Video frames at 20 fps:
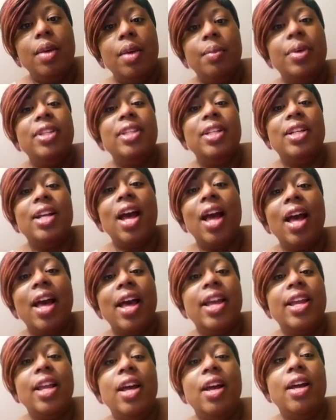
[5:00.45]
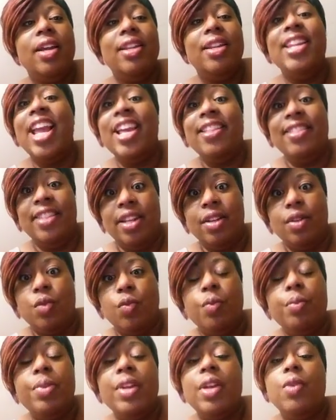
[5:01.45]
but the guy, Nathan,
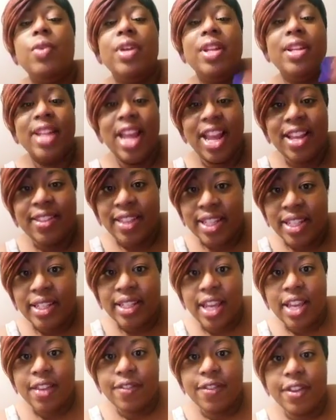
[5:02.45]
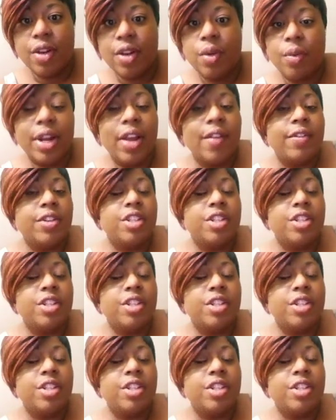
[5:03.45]
with Nathan leaving or whatever,